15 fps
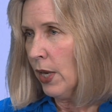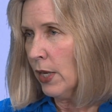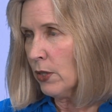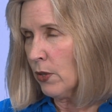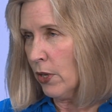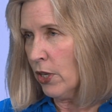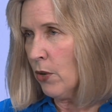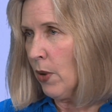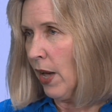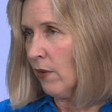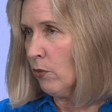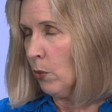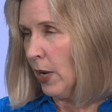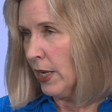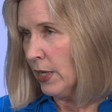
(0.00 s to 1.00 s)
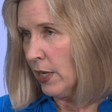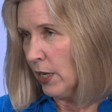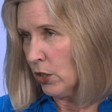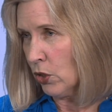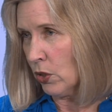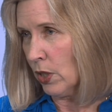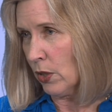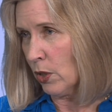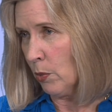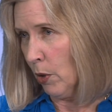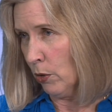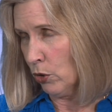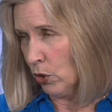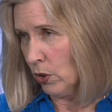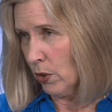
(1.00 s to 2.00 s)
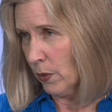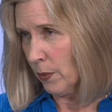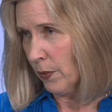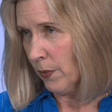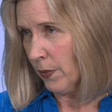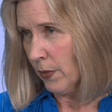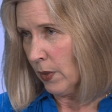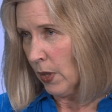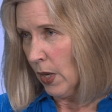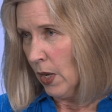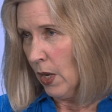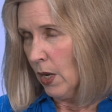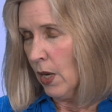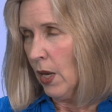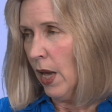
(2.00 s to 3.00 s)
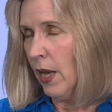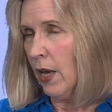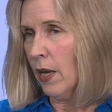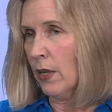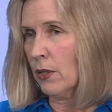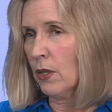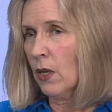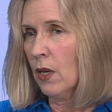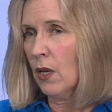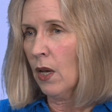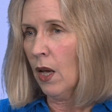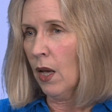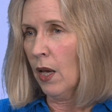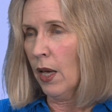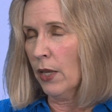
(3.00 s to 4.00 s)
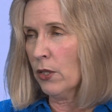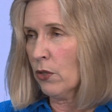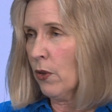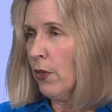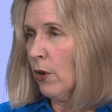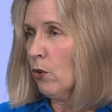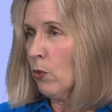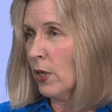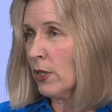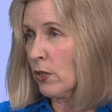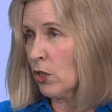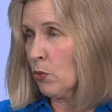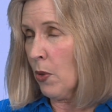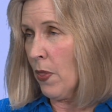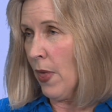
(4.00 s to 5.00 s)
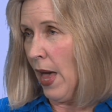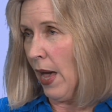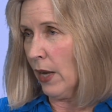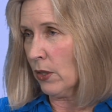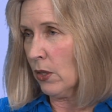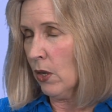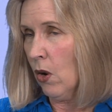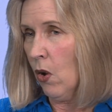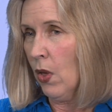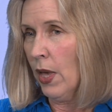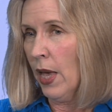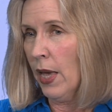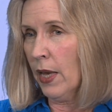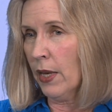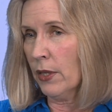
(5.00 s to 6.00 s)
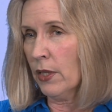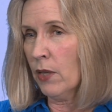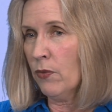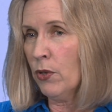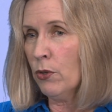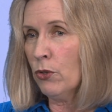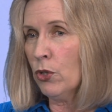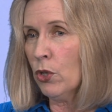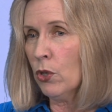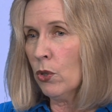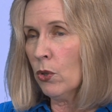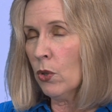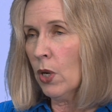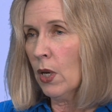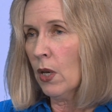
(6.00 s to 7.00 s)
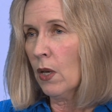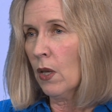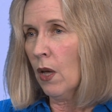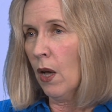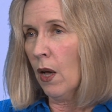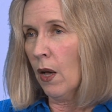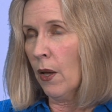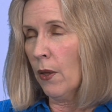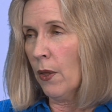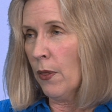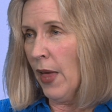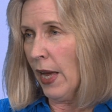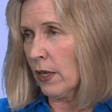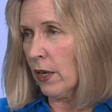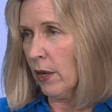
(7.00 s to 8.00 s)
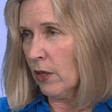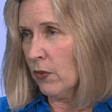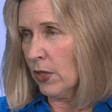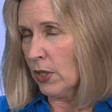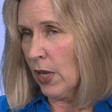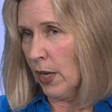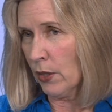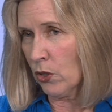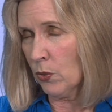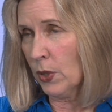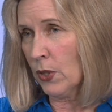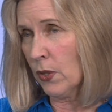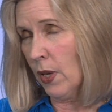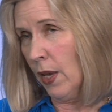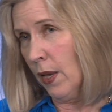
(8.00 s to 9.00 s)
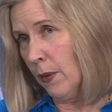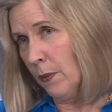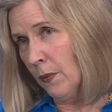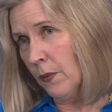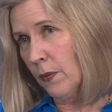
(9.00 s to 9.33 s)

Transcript: is that you have radiation exposure. And so there are risks with that. And if you do that kind of a test, we say,